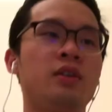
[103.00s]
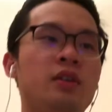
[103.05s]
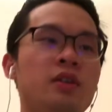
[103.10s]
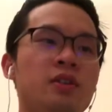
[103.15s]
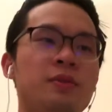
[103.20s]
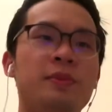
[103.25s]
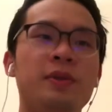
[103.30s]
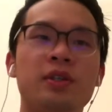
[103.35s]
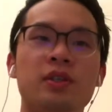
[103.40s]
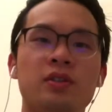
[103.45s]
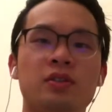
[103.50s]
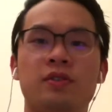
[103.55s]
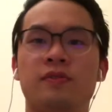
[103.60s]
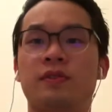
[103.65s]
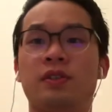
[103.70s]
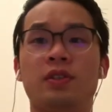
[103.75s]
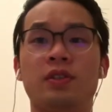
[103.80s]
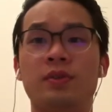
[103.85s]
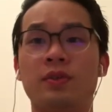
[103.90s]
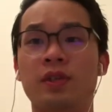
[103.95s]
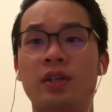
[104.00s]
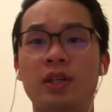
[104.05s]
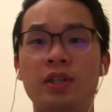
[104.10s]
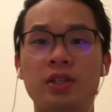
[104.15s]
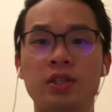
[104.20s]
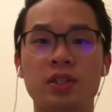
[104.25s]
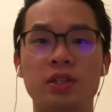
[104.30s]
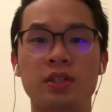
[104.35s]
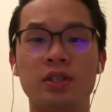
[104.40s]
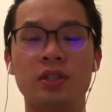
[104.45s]
It's because of the
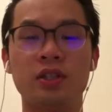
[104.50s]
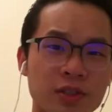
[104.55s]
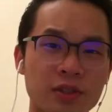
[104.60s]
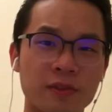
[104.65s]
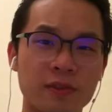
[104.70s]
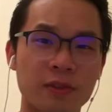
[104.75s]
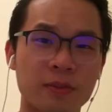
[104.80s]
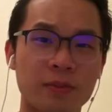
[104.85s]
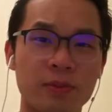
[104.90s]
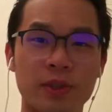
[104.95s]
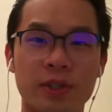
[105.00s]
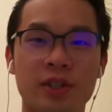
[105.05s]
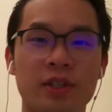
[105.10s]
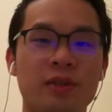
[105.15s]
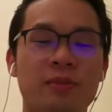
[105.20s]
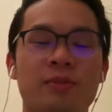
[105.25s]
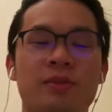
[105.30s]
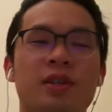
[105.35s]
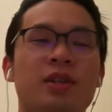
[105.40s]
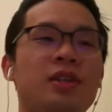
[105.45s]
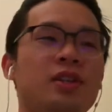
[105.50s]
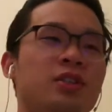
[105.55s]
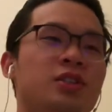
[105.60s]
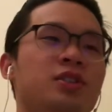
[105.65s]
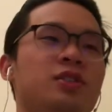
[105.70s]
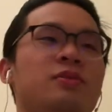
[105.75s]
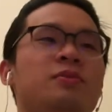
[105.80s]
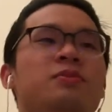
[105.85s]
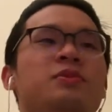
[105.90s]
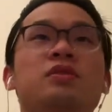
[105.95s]
locations, of the brand
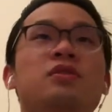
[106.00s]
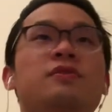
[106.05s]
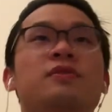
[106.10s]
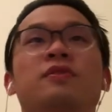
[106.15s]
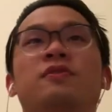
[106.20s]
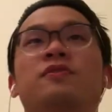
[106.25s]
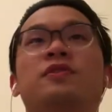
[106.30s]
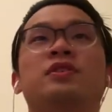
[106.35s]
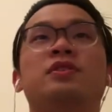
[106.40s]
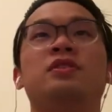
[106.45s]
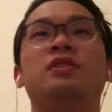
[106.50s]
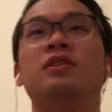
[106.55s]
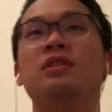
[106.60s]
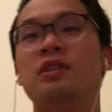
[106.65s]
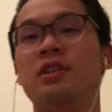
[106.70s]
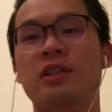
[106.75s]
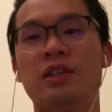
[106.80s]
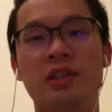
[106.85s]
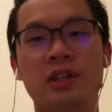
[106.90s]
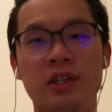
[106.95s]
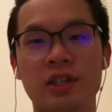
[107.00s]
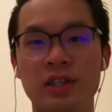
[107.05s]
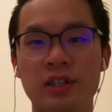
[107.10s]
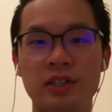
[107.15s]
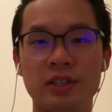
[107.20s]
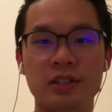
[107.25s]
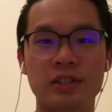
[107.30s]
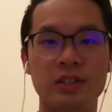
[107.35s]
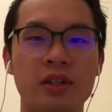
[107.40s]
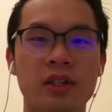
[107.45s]
image, of the
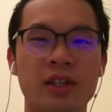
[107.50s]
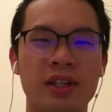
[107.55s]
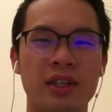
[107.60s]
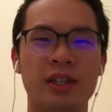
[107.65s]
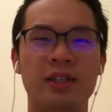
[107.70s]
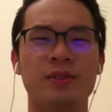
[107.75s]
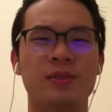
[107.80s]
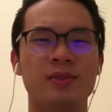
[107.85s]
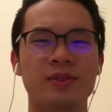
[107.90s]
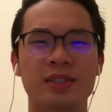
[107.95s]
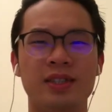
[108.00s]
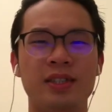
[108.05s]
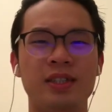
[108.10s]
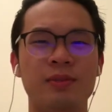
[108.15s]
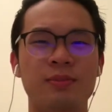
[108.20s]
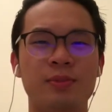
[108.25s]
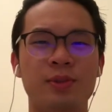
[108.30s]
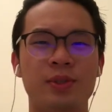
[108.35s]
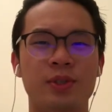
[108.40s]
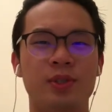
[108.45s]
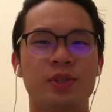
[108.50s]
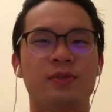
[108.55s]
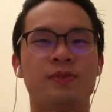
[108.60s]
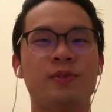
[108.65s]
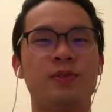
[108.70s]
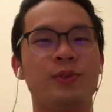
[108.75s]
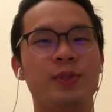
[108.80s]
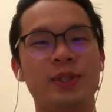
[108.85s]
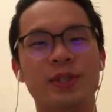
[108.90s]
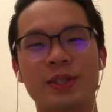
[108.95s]
facilities. And I don't see the point of
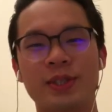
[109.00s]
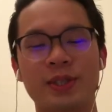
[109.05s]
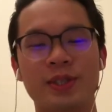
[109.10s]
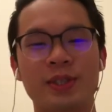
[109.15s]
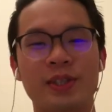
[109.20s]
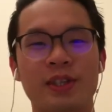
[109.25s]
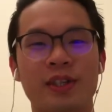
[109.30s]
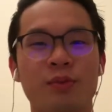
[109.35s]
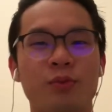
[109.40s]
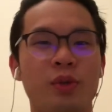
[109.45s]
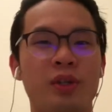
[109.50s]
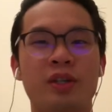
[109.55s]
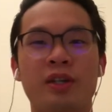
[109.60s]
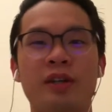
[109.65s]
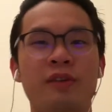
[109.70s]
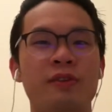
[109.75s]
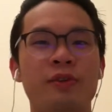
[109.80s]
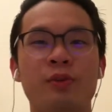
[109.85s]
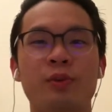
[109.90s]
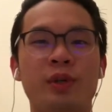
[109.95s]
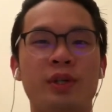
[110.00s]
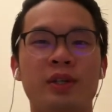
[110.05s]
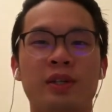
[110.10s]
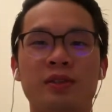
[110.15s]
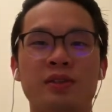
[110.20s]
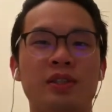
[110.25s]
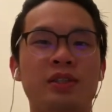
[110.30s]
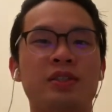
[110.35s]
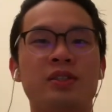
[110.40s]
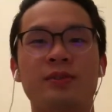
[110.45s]
doing this again when everyone
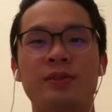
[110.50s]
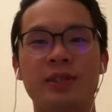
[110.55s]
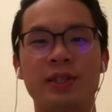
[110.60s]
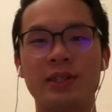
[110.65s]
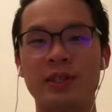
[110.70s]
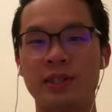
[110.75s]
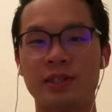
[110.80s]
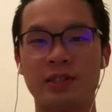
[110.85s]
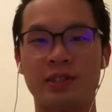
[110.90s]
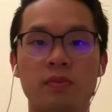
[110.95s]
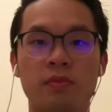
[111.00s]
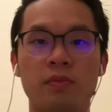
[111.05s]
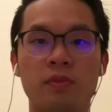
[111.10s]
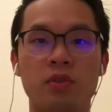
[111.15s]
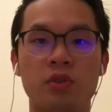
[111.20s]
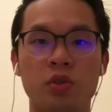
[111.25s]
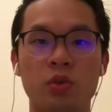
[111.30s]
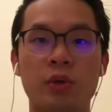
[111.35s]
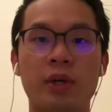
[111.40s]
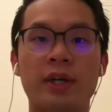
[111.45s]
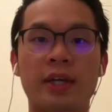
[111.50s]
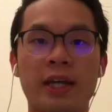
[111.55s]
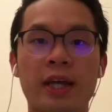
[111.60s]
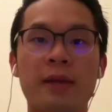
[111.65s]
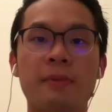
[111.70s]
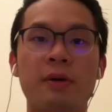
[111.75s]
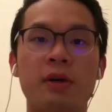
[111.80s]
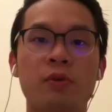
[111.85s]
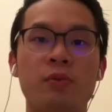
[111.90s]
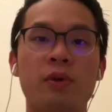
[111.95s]
else has already done it. So I
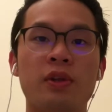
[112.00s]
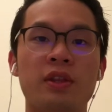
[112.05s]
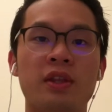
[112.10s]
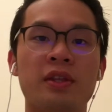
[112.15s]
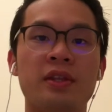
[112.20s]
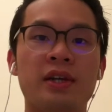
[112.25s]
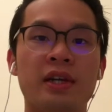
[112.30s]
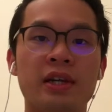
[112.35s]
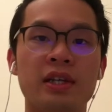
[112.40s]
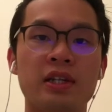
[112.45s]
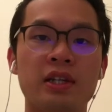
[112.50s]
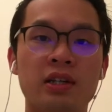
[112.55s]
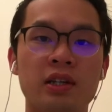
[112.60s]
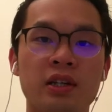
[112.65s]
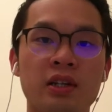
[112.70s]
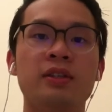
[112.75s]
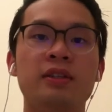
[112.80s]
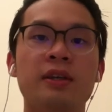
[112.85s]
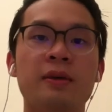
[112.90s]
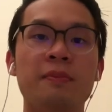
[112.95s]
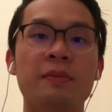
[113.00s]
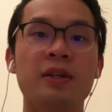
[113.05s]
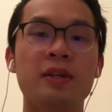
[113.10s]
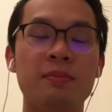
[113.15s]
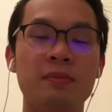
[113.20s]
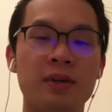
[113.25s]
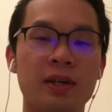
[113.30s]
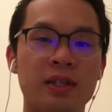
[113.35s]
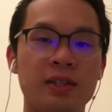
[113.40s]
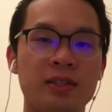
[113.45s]
came out with an idea that
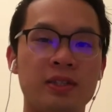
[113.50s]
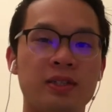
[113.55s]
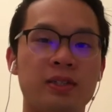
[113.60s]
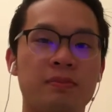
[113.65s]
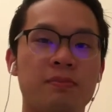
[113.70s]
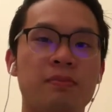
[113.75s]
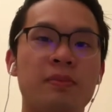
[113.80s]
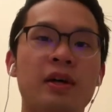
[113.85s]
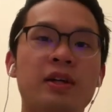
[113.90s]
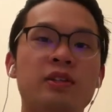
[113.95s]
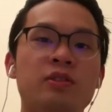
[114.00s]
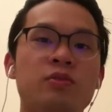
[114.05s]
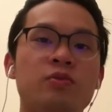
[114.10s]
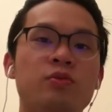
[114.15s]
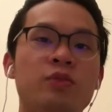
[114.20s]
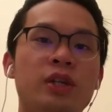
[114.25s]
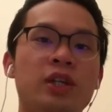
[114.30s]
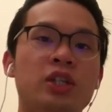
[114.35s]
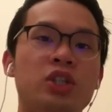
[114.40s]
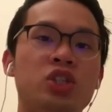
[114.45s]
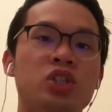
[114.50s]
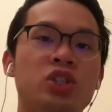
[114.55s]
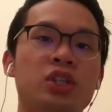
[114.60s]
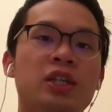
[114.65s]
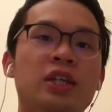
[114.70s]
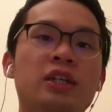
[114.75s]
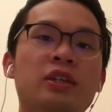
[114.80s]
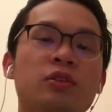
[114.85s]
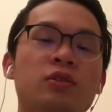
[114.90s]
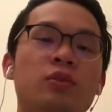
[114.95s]
minimized my range
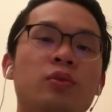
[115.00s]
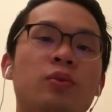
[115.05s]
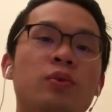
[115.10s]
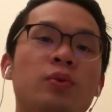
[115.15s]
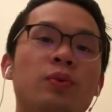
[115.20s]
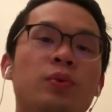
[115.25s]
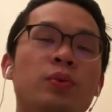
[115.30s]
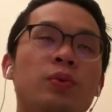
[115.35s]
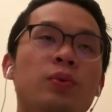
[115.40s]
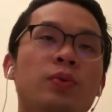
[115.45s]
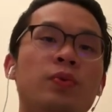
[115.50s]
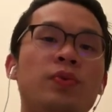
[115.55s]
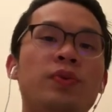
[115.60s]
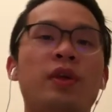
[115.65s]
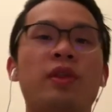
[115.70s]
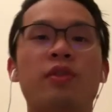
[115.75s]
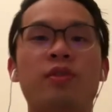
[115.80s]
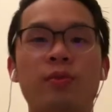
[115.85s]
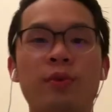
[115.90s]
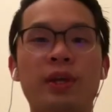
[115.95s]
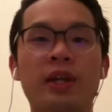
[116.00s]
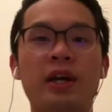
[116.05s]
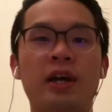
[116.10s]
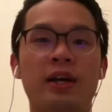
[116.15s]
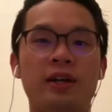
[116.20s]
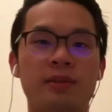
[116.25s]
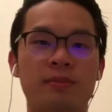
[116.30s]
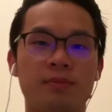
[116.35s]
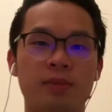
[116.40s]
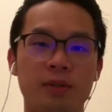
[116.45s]
into the three
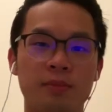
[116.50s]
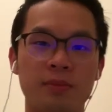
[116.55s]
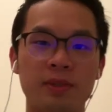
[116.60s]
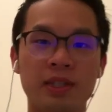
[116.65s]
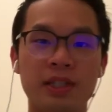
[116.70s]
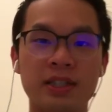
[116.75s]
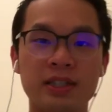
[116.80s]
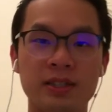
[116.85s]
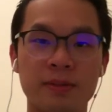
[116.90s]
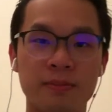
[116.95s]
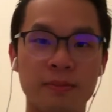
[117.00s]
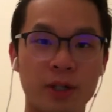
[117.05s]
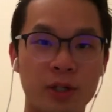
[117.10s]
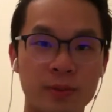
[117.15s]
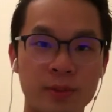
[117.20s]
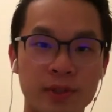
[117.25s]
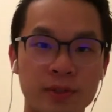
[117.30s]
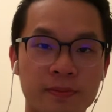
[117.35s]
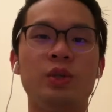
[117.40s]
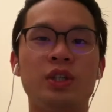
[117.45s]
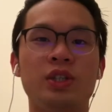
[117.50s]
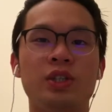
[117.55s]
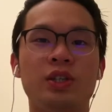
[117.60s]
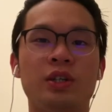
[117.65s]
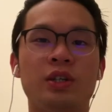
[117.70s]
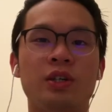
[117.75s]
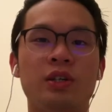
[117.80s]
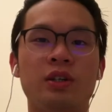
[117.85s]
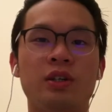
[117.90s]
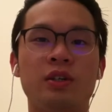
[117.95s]
Hyatt properties in Melbourne, which
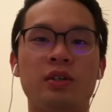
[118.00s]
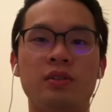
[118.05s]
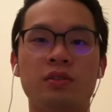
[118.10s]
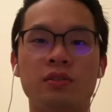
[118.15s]
are